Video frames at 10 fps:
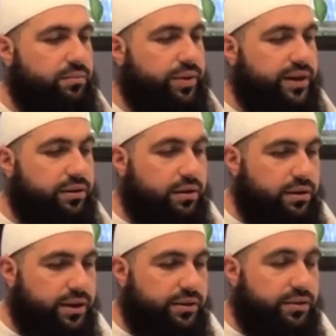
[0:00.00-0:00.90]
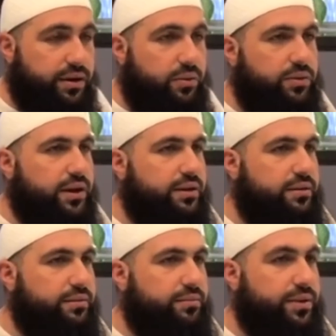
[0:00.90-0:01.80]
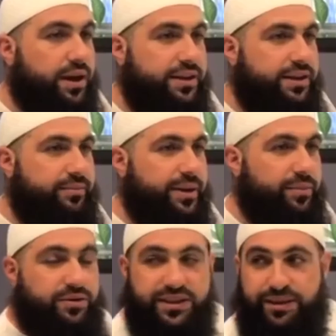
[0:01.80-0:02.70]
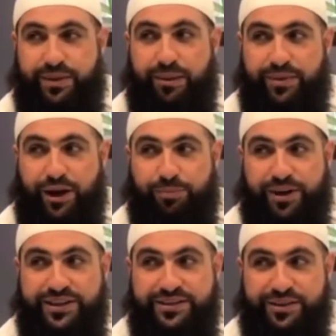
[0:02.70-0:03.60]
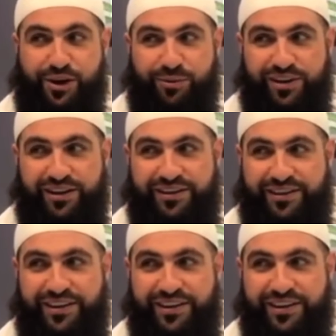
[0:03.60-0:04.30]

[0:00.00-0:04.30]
prayed Dhuhr in the Rawdah behind the Imam, because the Imam now prays in the Rawdah.